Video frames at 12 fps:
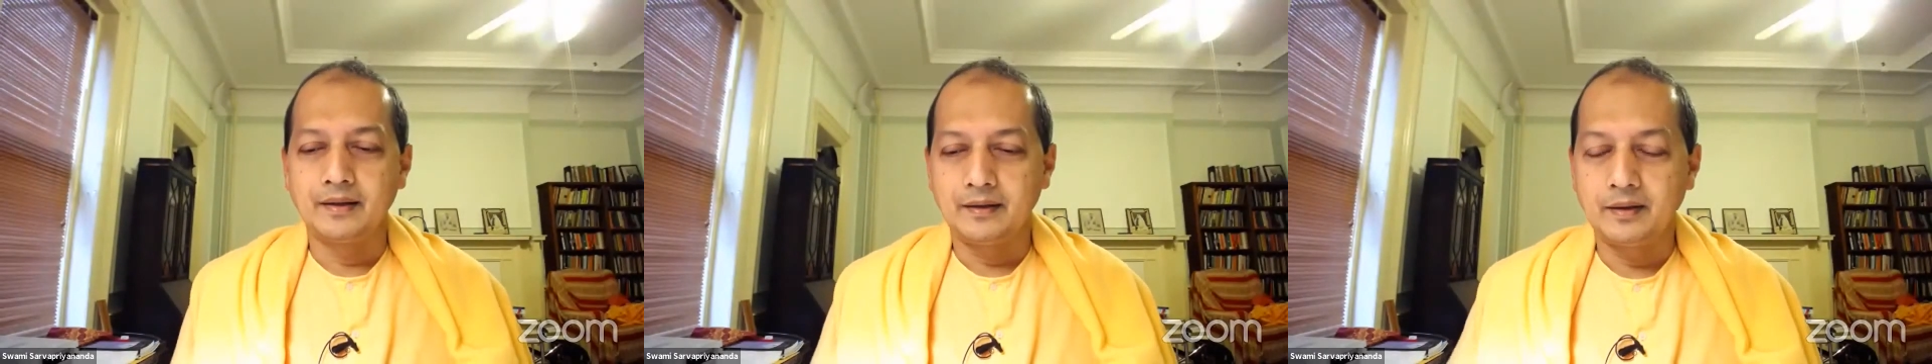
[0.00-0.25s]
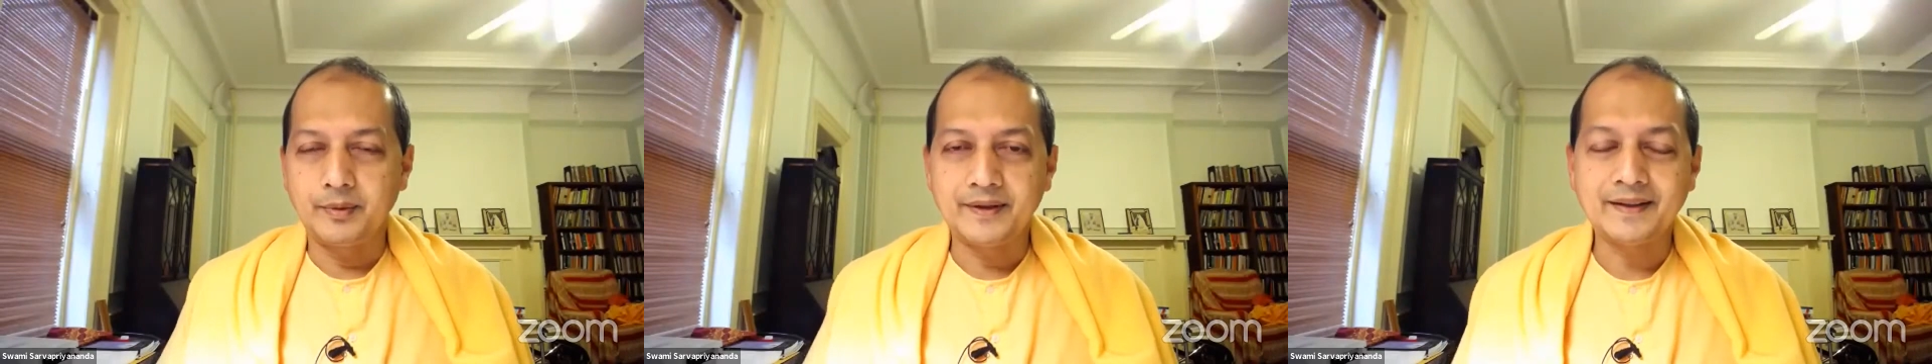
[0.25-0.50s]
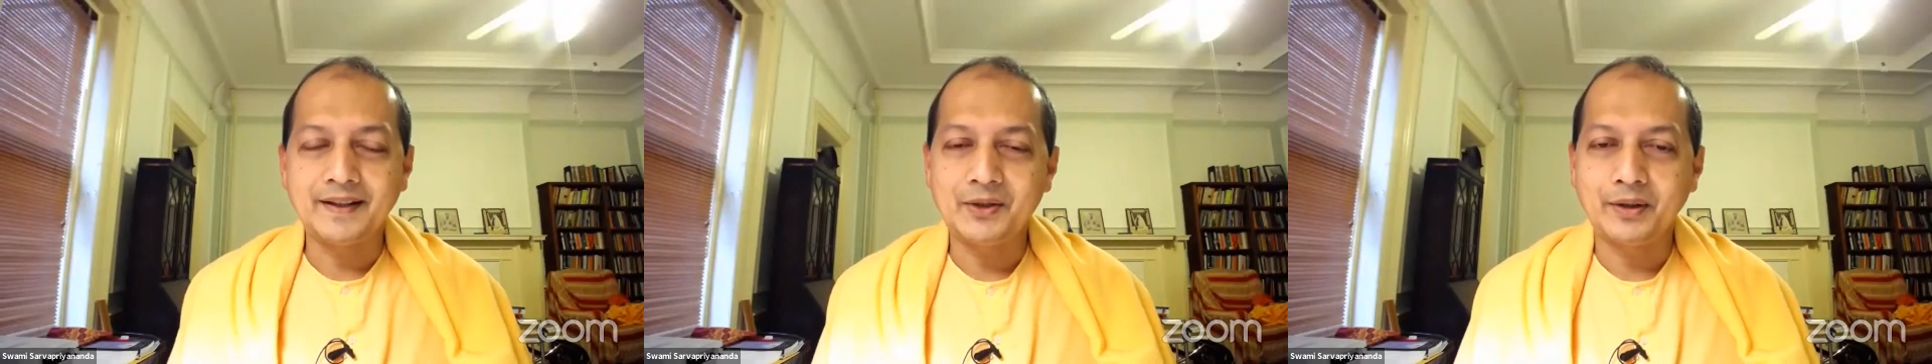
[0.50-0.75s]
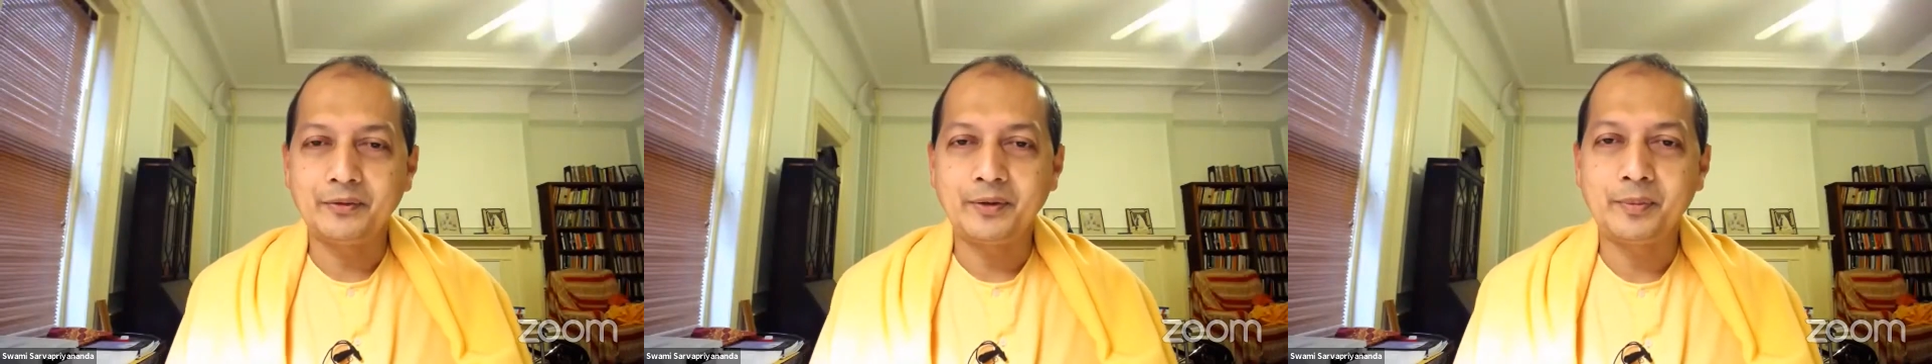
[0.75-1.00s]
Namaste
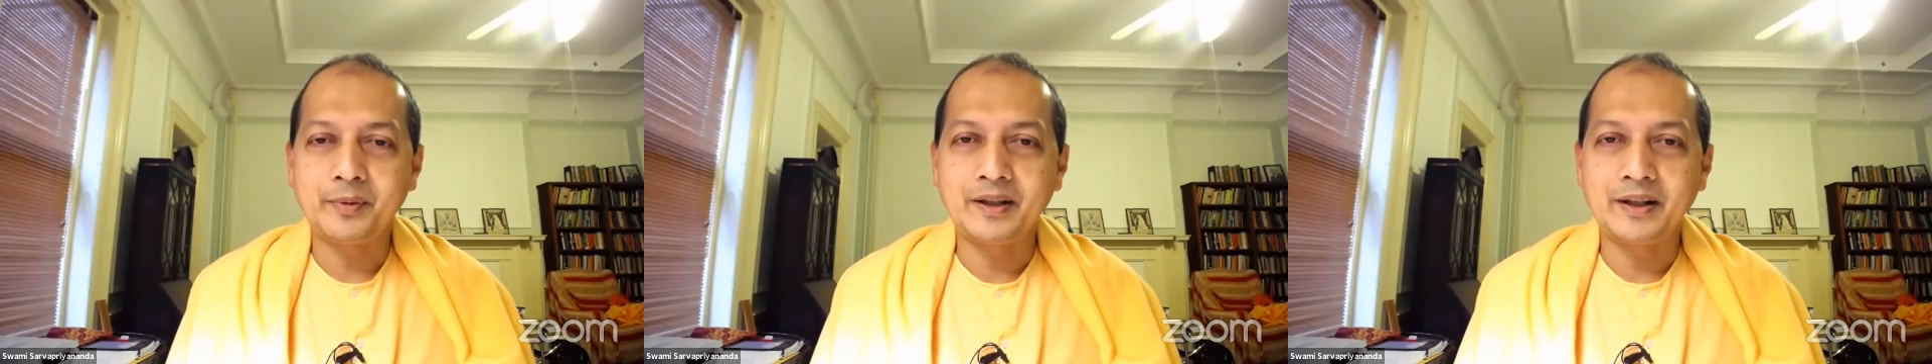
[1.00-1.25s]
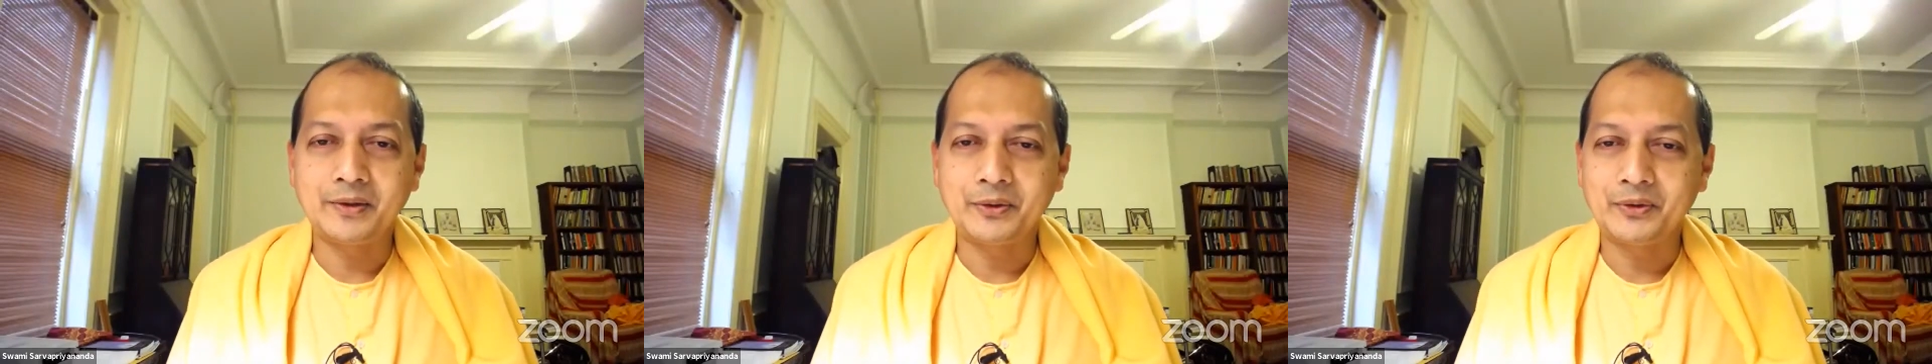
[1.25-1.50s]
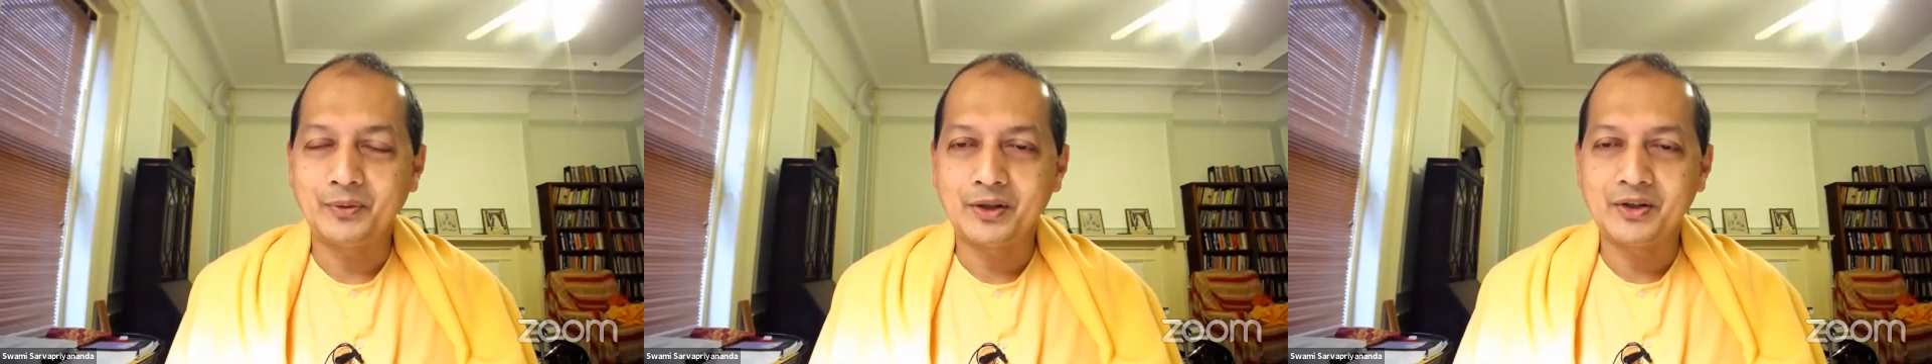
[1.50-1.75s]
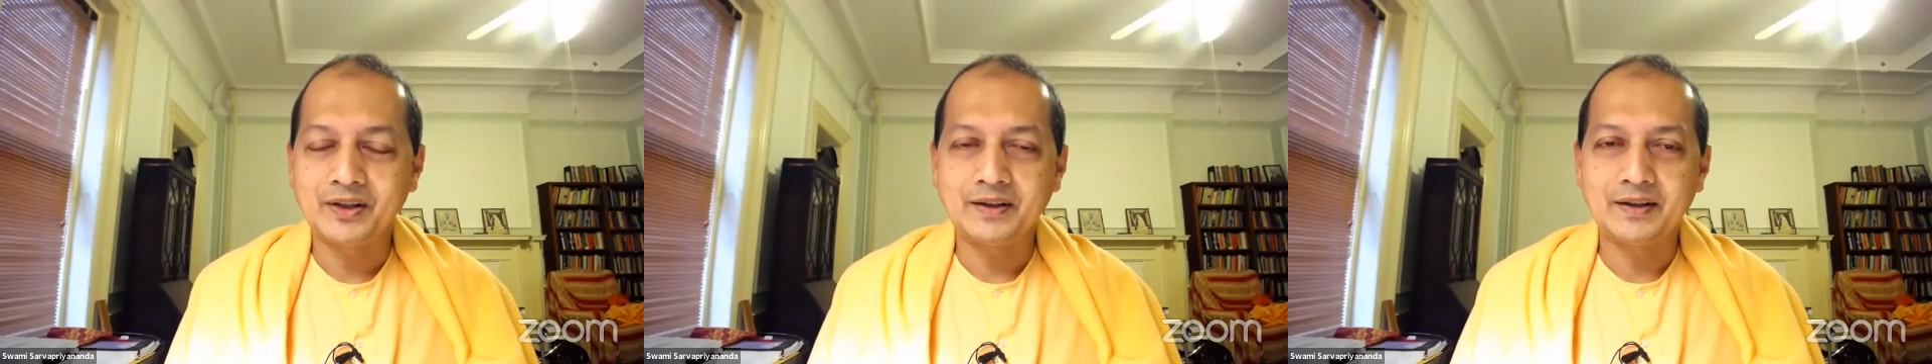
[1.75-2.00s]
to everybody who's
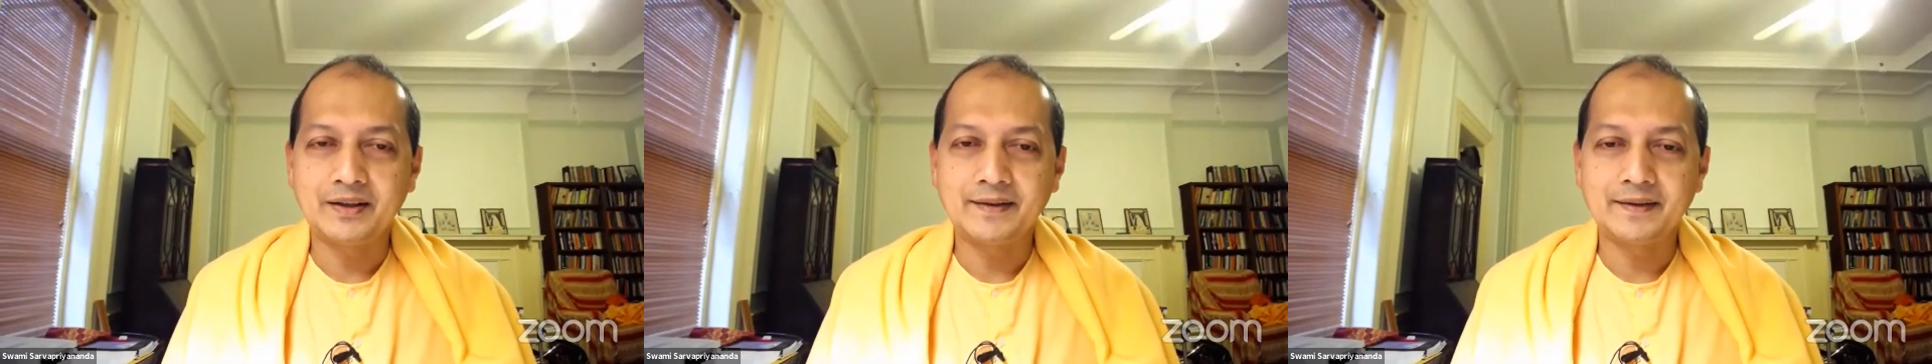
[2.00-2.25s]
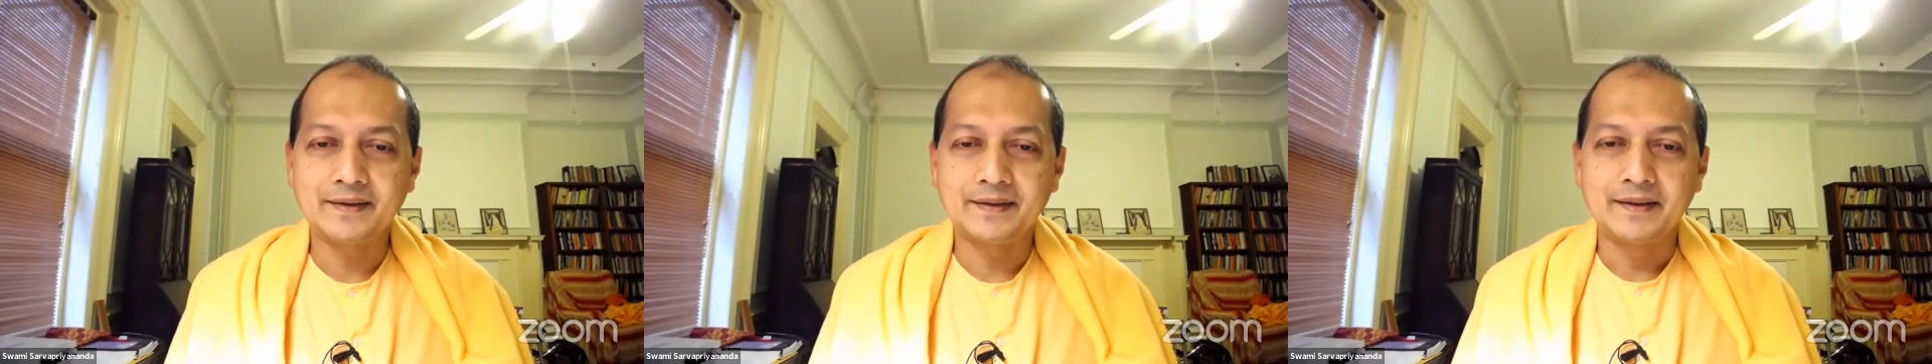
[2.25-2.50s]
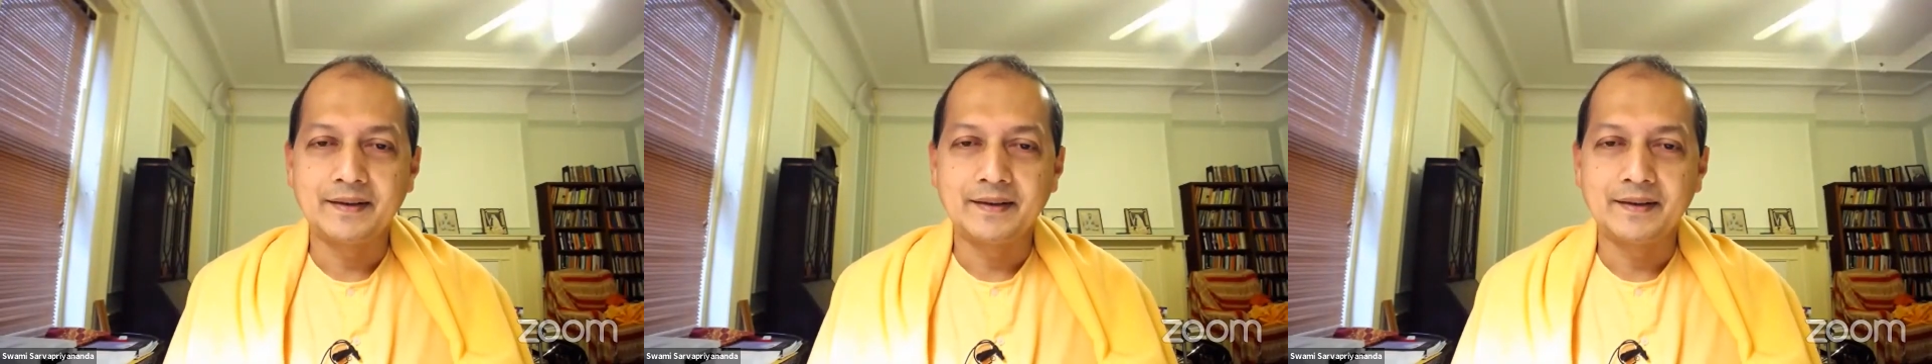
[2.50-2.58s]
watching this.